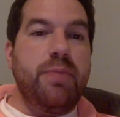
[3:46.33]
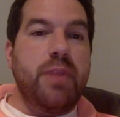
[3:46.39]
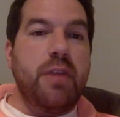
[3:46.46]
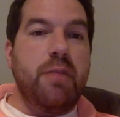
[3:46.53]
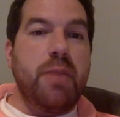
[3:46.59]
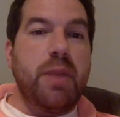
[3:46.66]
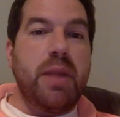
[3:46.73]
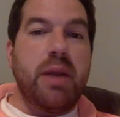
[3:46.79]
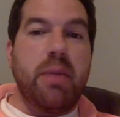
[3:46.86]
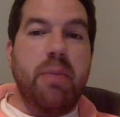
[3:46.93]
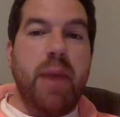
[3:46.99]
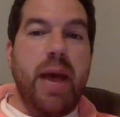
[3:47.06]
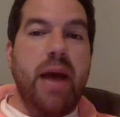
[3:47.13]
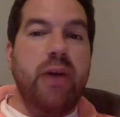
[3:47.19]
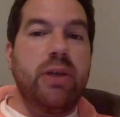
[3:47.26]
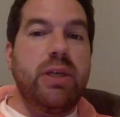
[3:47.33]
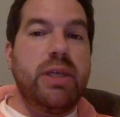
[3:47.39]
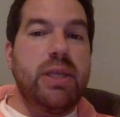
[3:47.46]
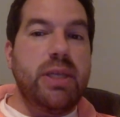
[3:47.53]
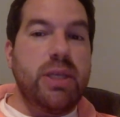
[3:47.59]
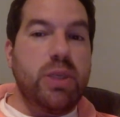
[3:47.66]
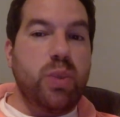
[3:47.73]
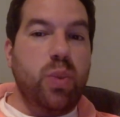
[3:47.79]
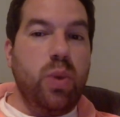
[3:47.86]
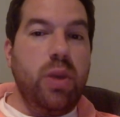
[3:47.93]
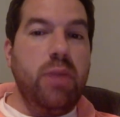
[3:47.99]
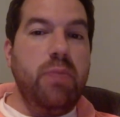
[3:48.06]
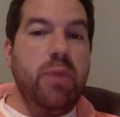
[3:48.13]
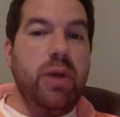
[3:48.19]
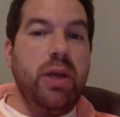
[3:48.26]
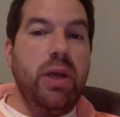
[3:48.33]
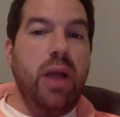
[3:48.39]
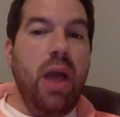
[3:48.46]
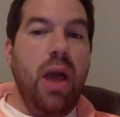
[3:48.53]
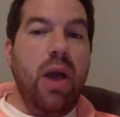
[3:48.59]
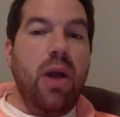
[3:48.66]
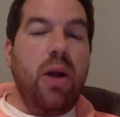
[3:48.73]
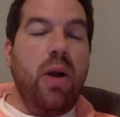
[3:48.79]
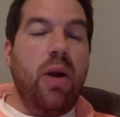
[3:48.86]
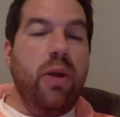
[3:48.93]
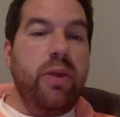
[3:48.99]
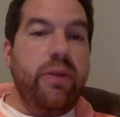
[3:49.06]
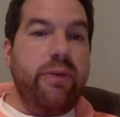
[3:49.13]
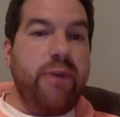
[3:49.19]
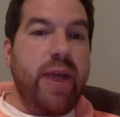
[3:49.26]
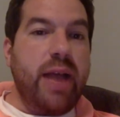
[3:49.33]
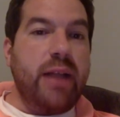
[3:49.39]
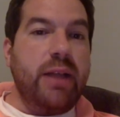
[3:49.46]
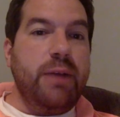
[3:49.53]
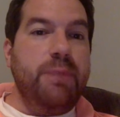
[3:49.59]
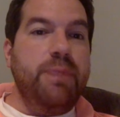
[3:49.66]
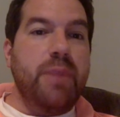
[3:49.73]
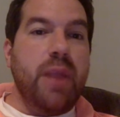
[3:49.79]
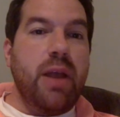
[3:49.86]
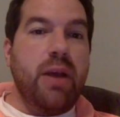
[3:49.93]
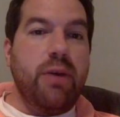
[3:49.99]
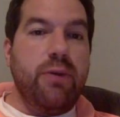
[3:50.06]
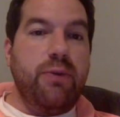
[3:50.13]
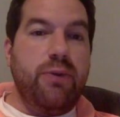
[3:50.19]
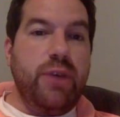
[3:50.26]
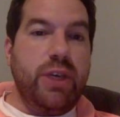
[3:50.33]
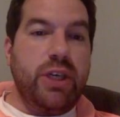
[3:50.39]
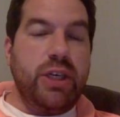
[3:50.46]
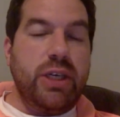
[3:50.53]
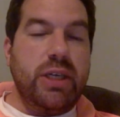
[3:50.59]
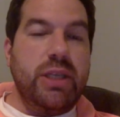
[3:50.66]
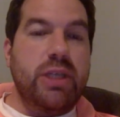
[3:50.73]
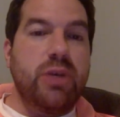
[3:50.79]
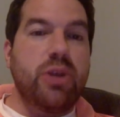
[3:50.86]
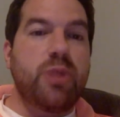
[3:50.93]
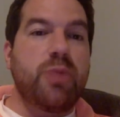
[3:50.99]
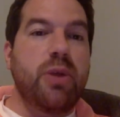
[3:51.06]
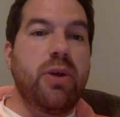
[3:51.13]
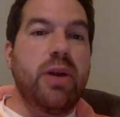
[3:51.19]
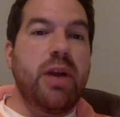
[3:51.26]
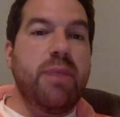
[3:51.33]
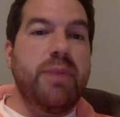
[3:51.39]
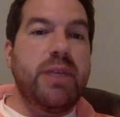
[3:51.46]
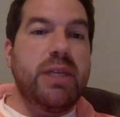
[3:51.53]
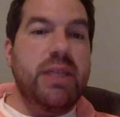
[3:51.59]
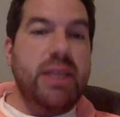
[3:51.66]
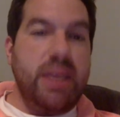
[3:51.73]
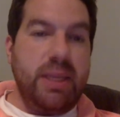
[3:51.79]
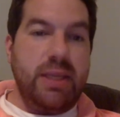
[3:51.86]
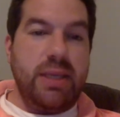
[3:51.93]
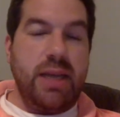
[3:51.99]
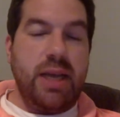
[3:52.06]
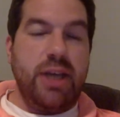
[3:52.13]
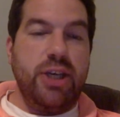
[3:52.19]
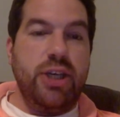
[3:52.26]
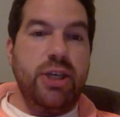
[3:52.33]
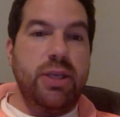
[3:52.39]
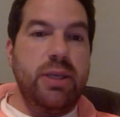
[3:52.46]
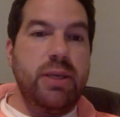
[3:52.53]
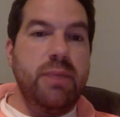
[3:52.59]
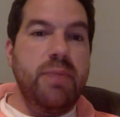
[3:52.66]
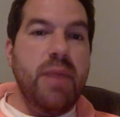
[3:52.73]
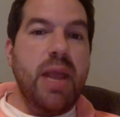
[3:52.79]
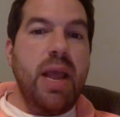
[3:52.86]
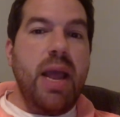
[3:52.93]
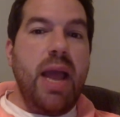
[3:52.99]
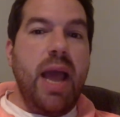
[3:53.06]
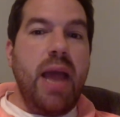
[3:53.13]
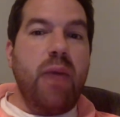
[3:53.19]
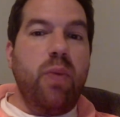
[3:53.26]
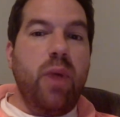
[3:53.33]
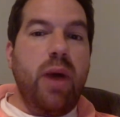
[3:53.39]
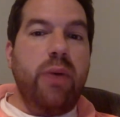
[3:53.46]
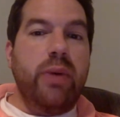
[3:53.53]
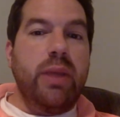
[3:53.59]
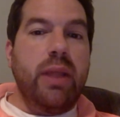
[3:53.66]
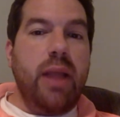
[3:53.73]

they've been compiled into this one book called The Valley of Vision. And so it's broken up into 10 sections. And while